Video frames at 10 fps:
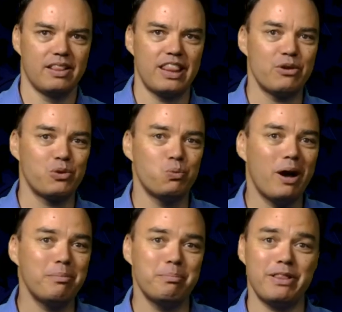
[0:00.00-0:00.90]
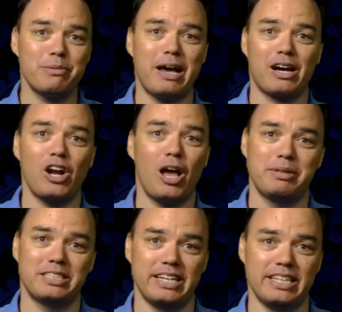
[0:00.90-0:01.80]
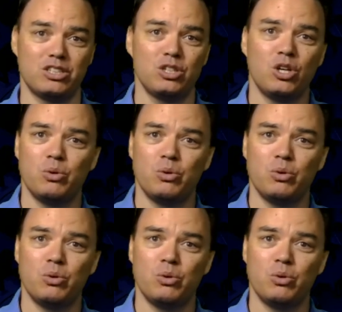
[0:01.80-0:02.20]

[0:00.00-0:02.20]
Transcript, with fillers: There is one myth about climate change